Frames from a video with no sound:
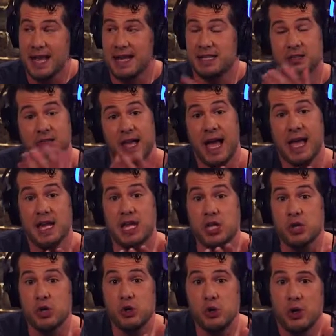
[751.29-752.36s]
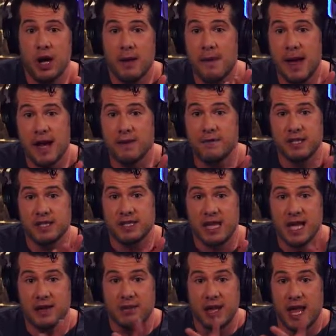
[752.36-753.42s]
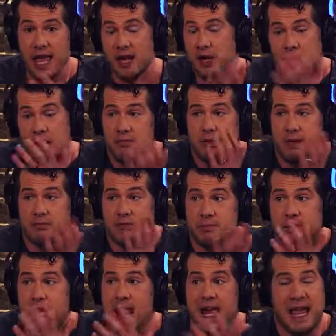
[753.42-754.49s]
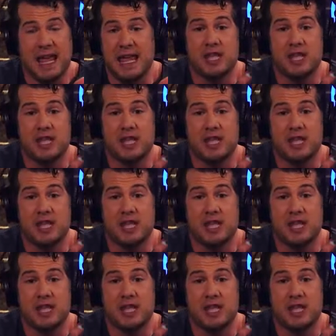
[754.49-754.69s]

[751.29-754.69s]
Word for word: and to lie to you about it for the sake of an some kind of